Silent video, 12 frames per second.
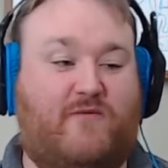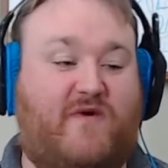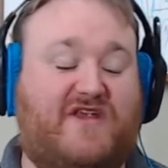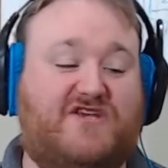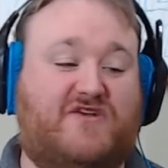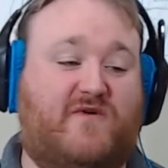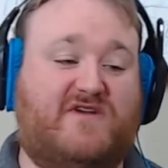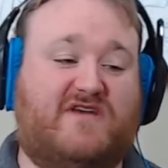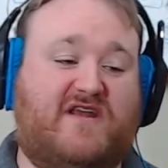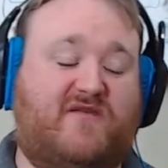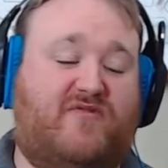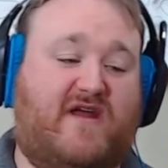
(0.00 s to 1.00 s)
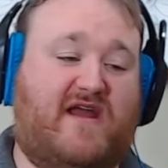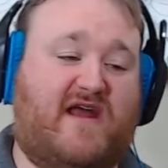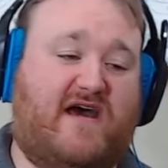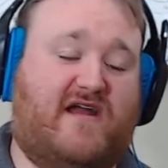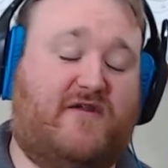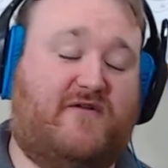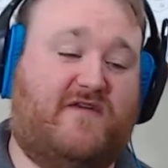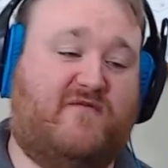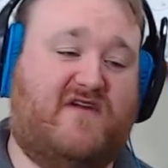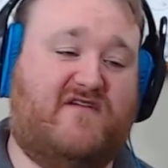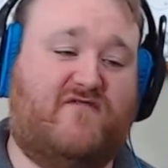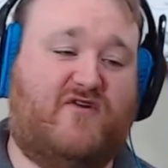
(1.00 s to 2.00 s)
we just always had to play it out. I don't
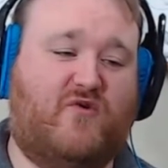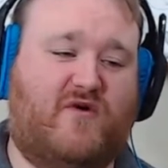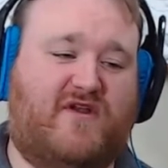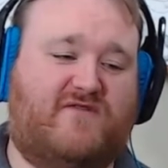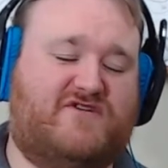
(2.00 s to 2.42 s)
think we ever quit.